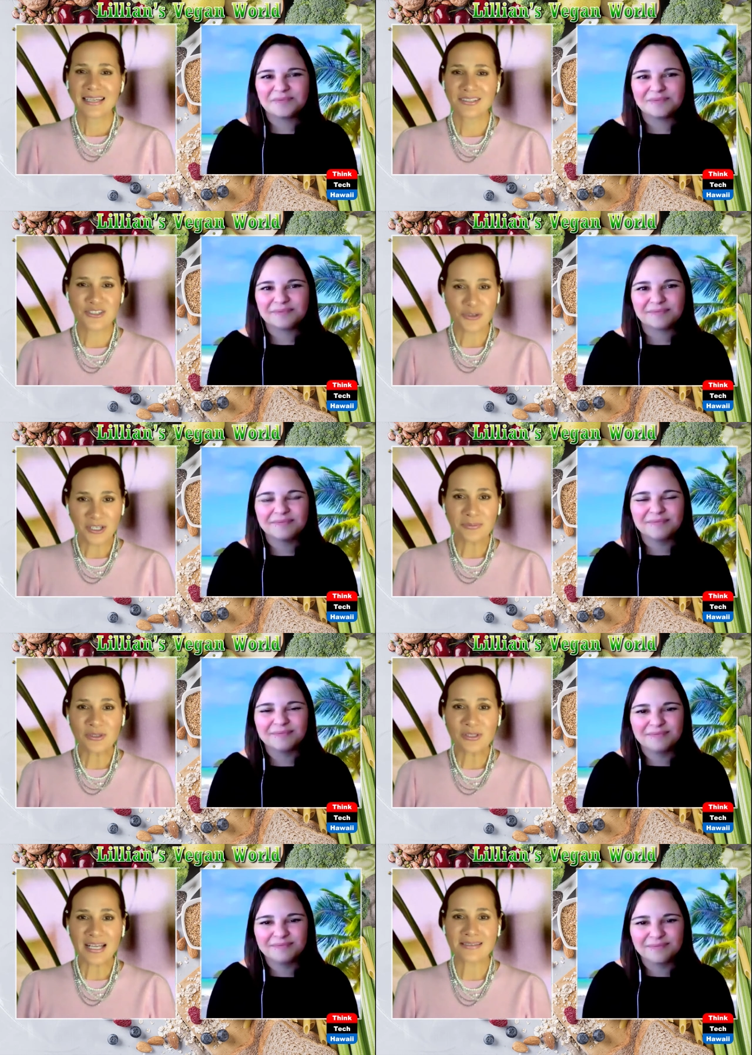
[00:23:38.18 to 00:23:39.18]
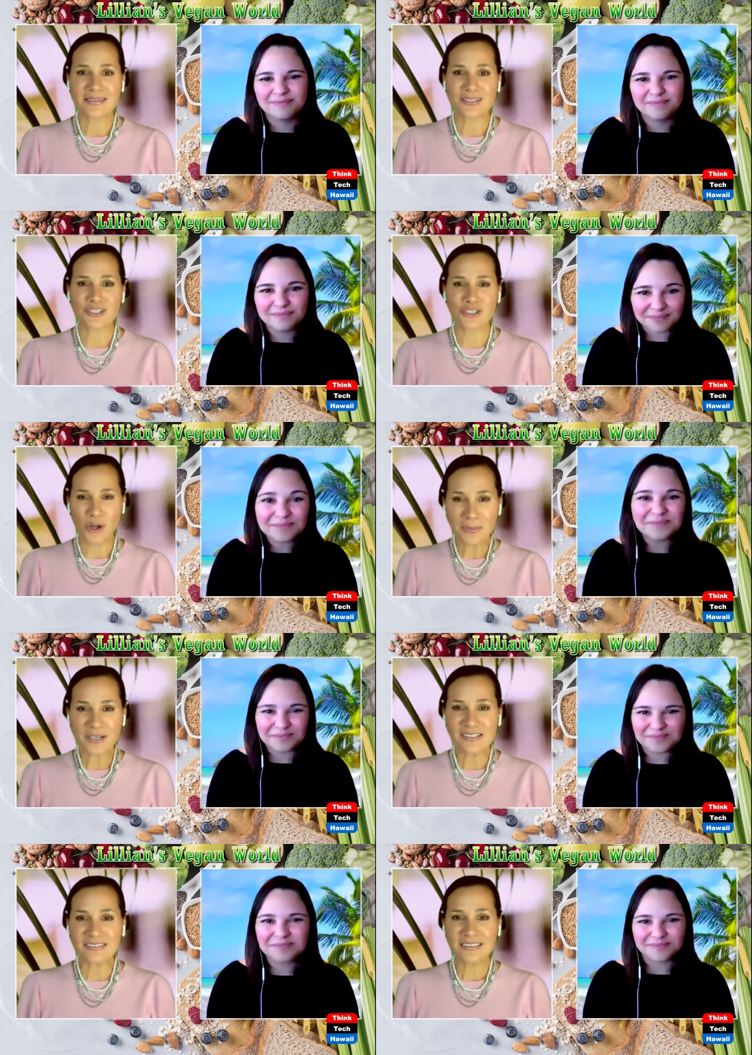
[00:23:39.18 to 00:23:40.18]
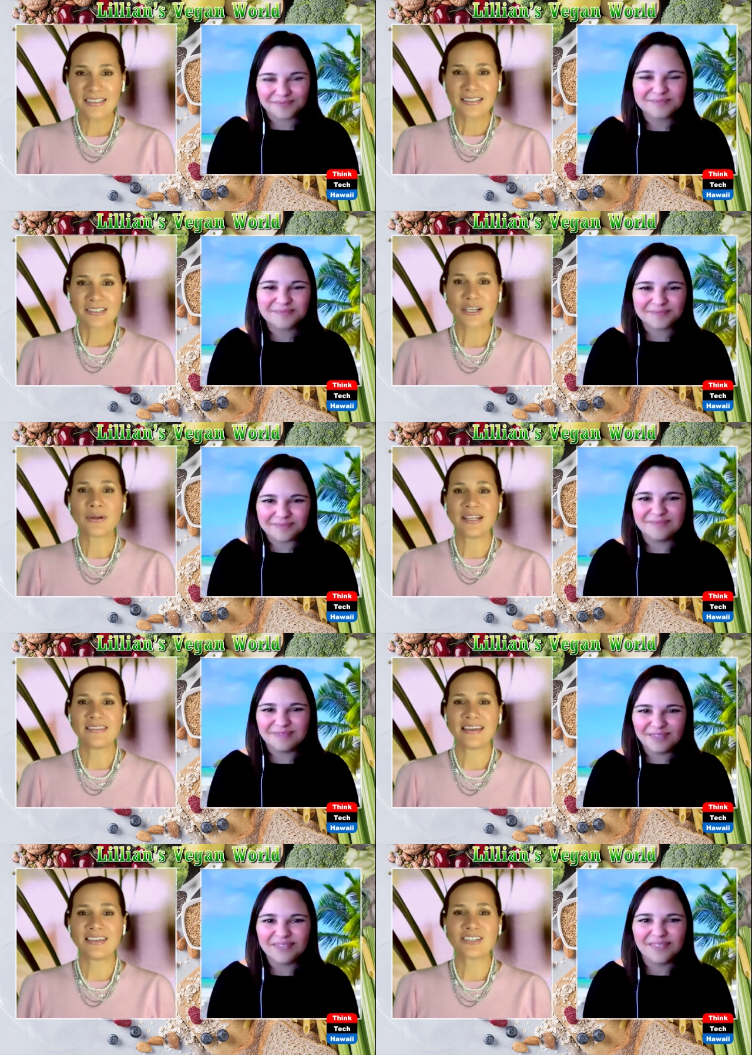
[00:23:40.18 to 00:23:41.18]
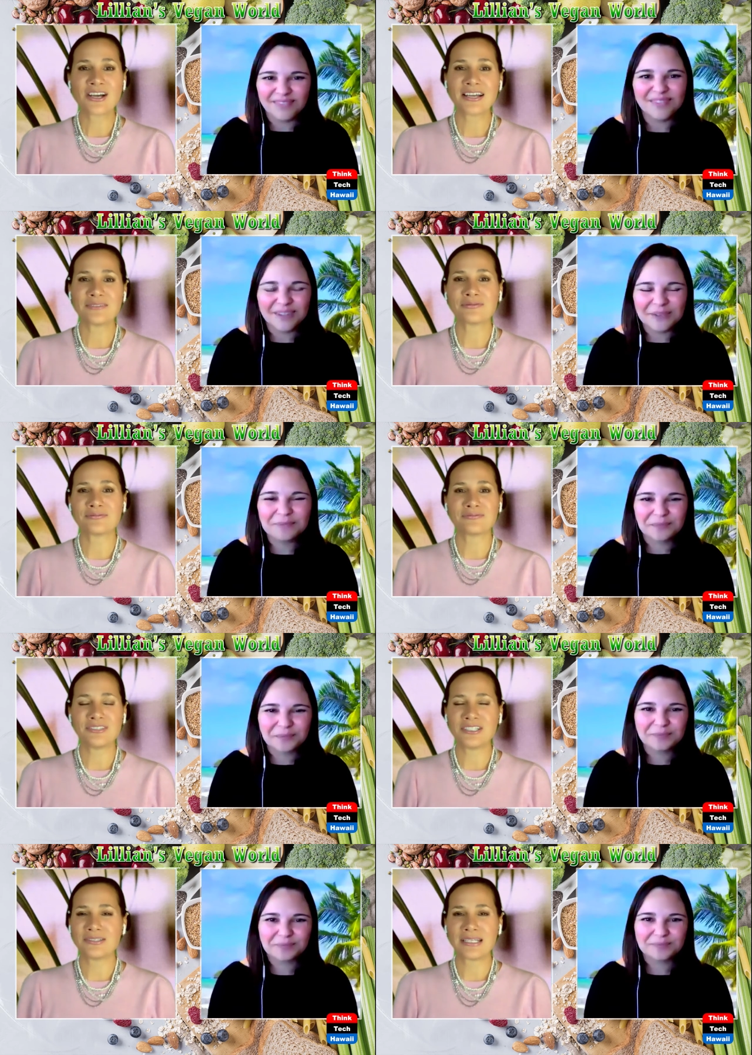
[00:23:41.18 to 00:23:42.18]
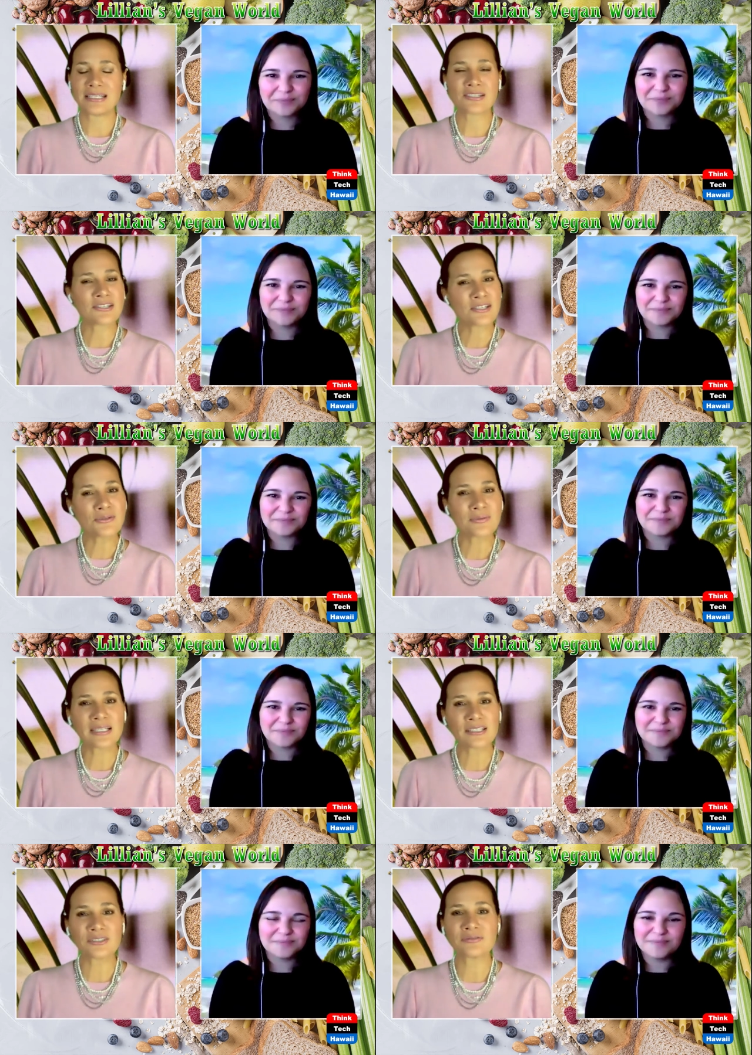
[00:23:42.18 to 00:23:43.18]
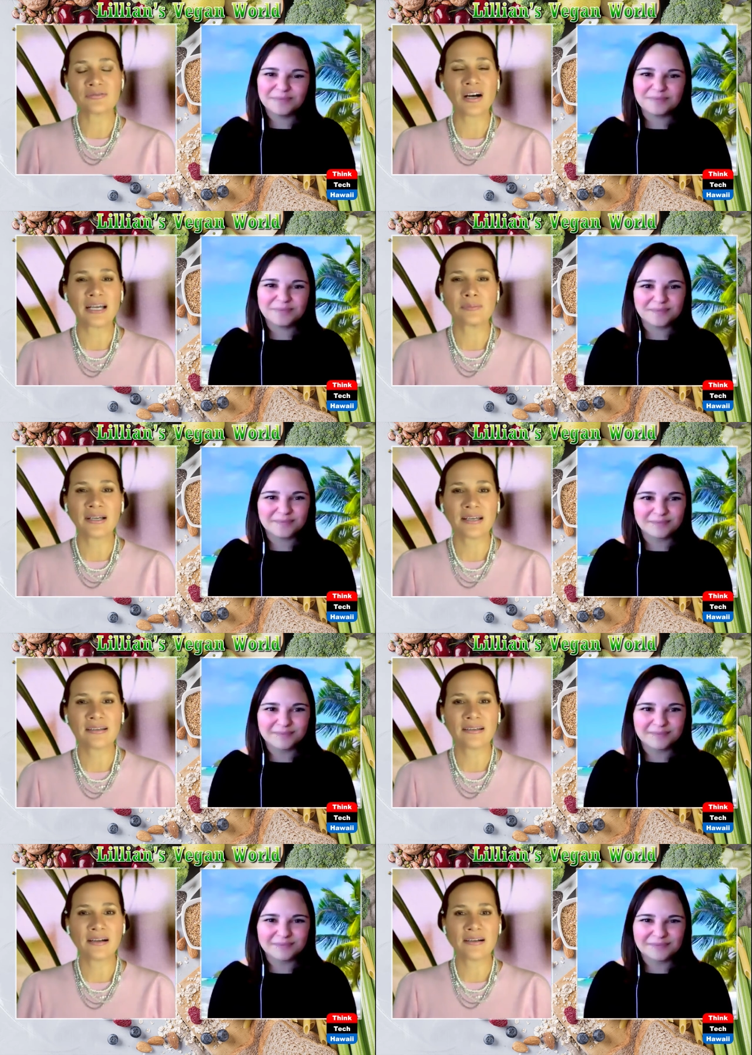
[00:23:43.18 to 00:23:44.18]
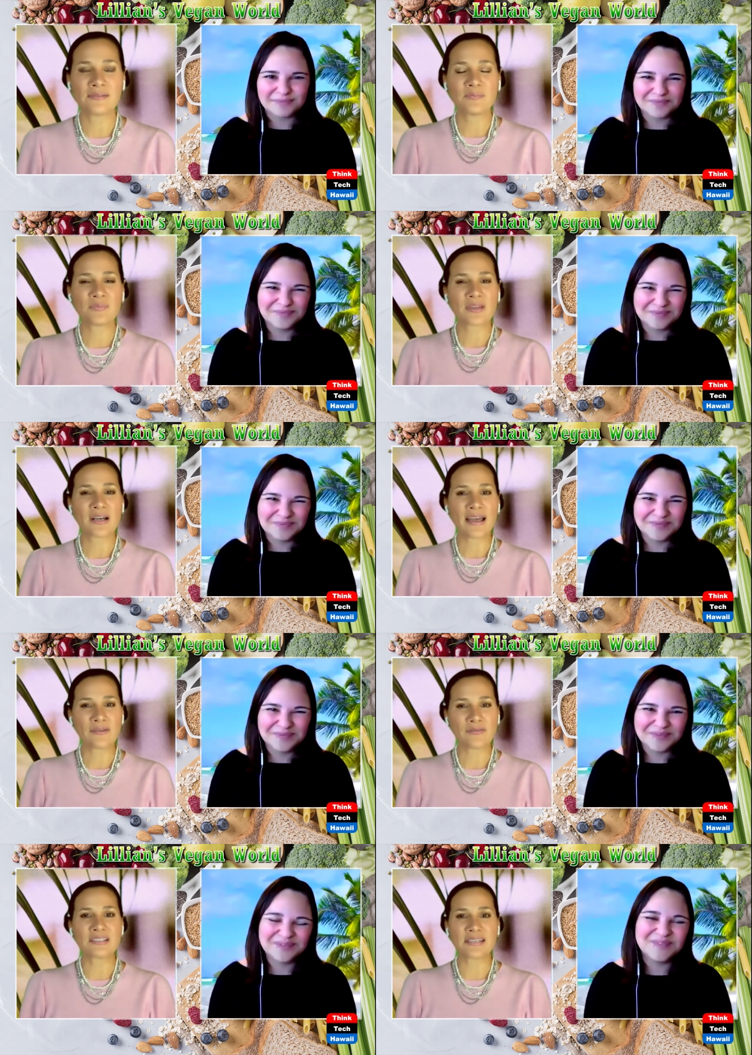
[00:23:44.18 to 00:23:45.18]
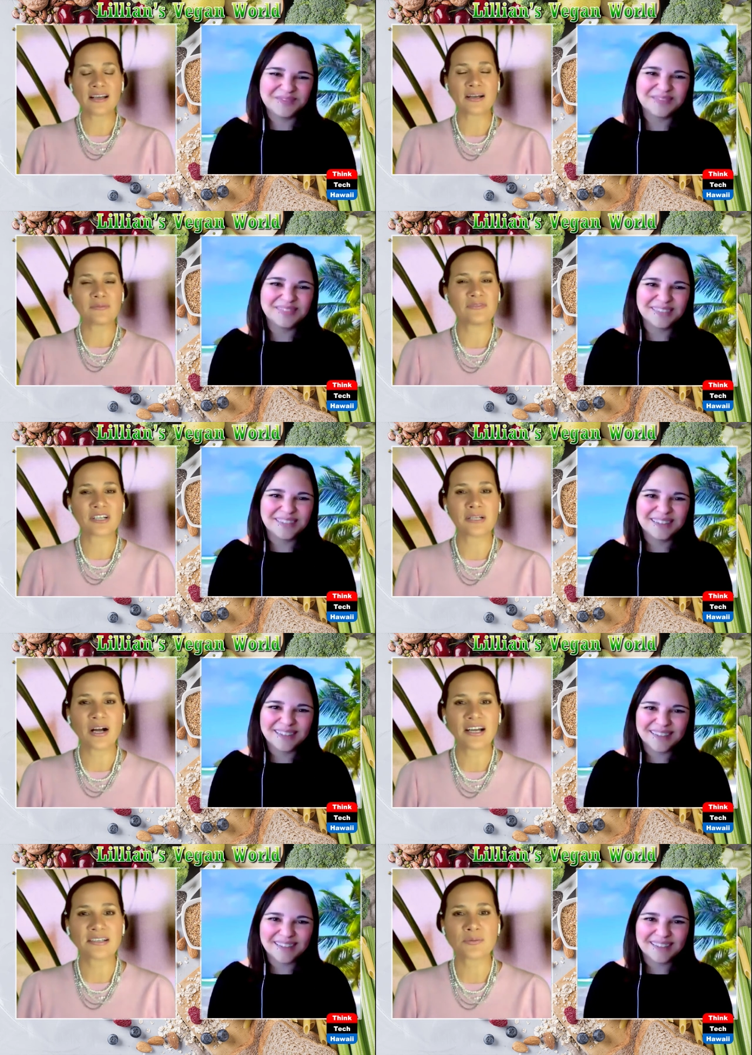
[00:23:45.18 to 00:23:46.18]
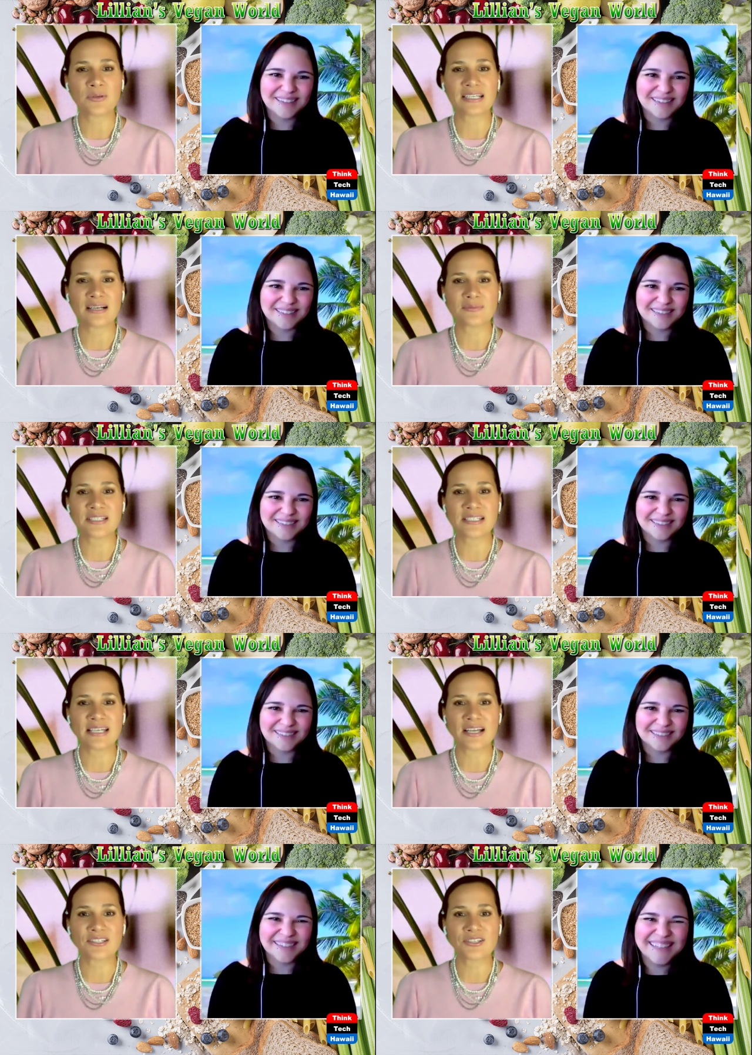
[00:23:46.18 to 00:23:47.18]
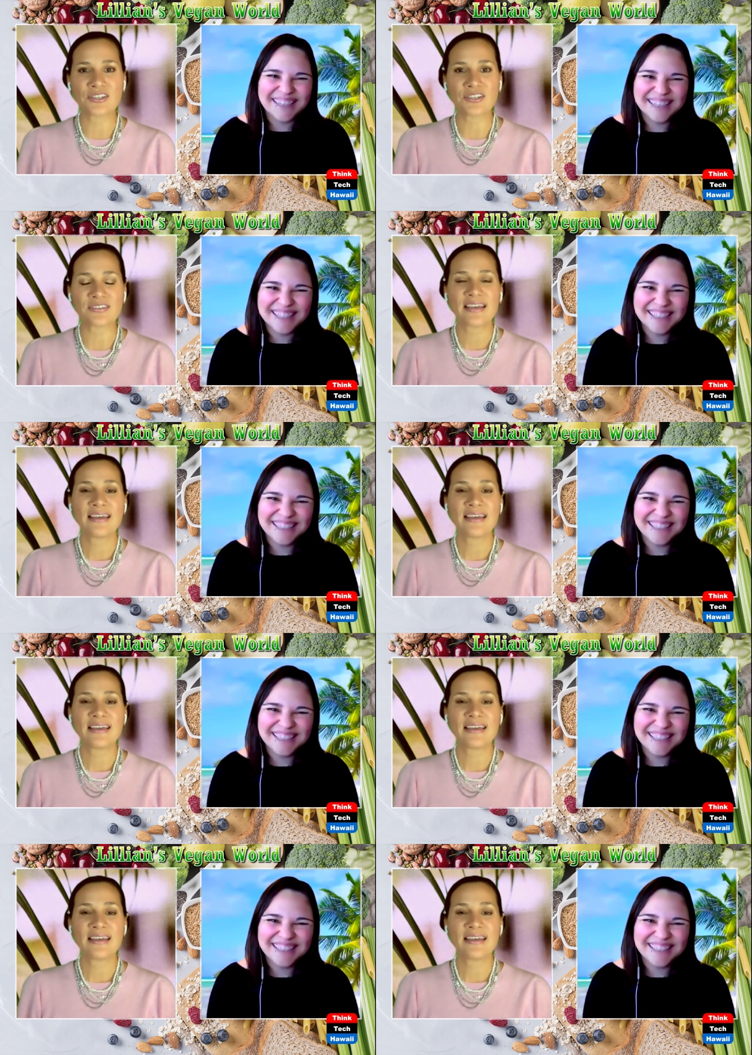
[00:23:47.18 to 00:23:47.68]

Speaker 1: enjoyable as a shopper going there. You kind of you, it's just a really good vibe. I uh, I have to say I'm very biased when it comes to down to earth.